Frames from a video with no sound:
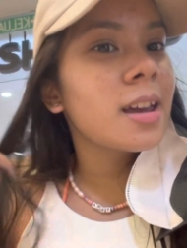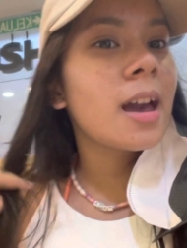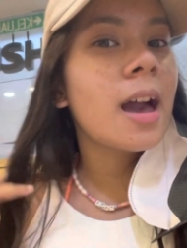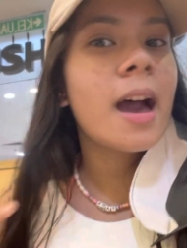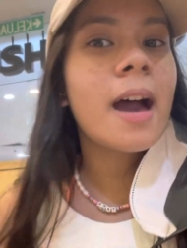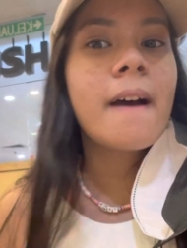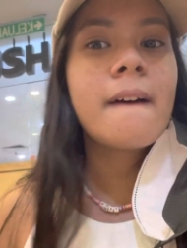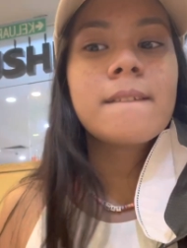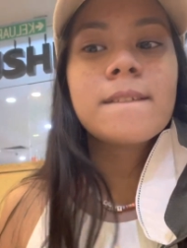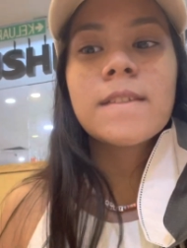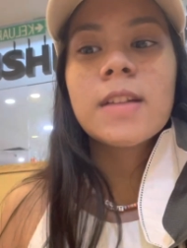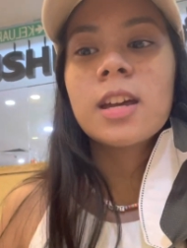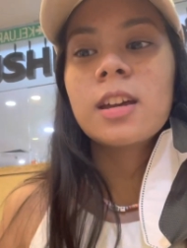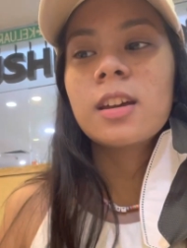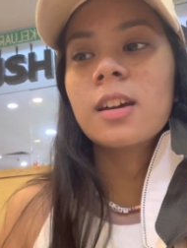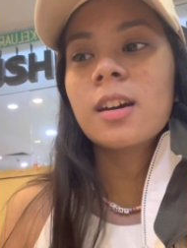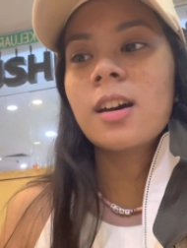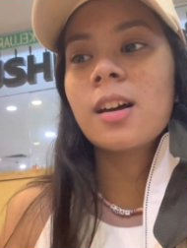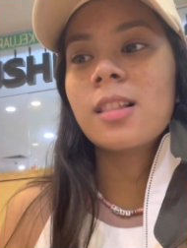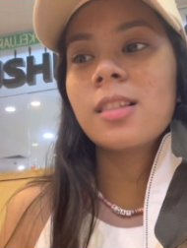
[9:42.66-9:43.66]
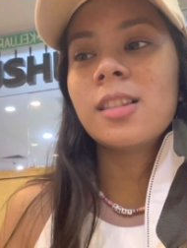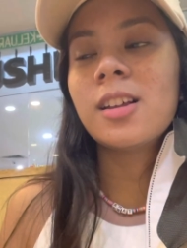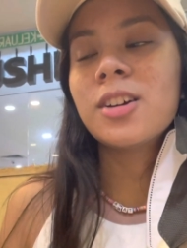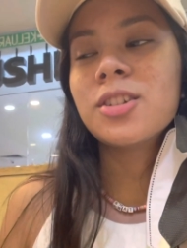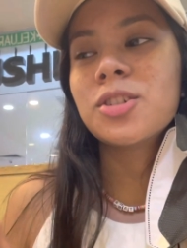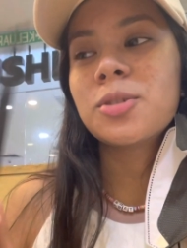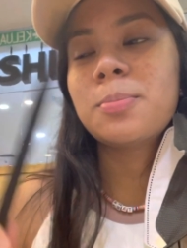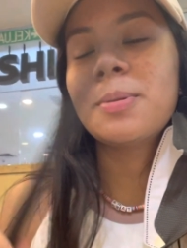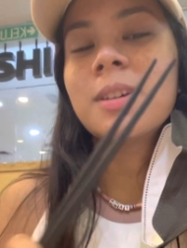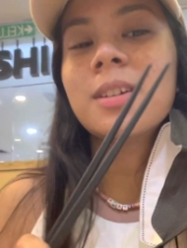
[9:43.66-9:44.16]
having
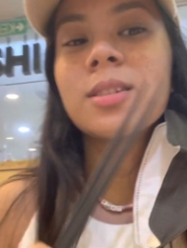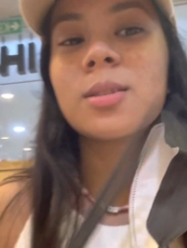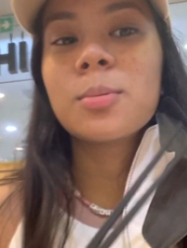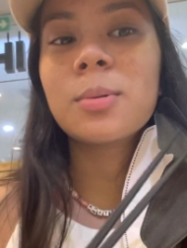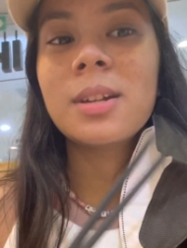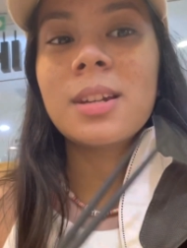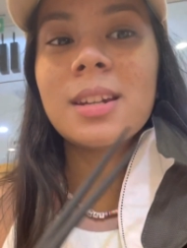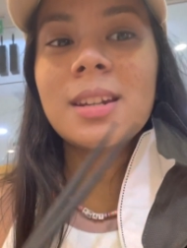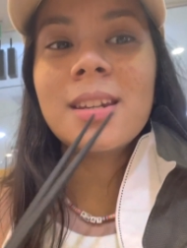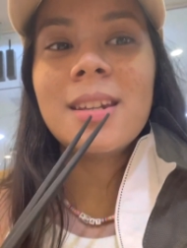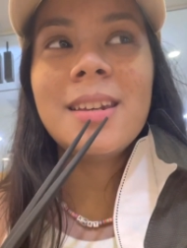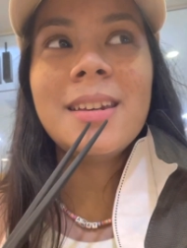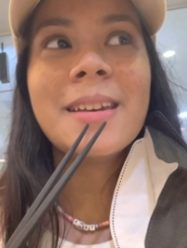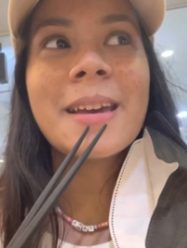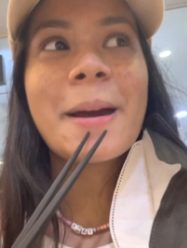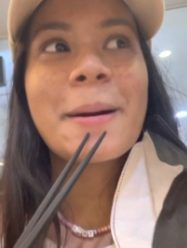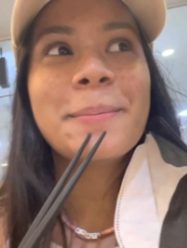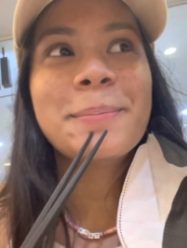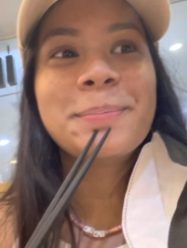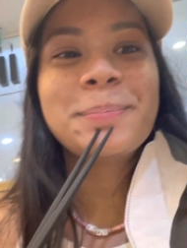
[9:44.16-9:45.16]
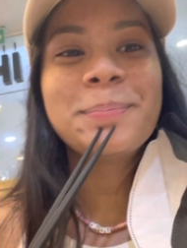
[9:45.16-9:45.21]
lunch because we didn't eat yet.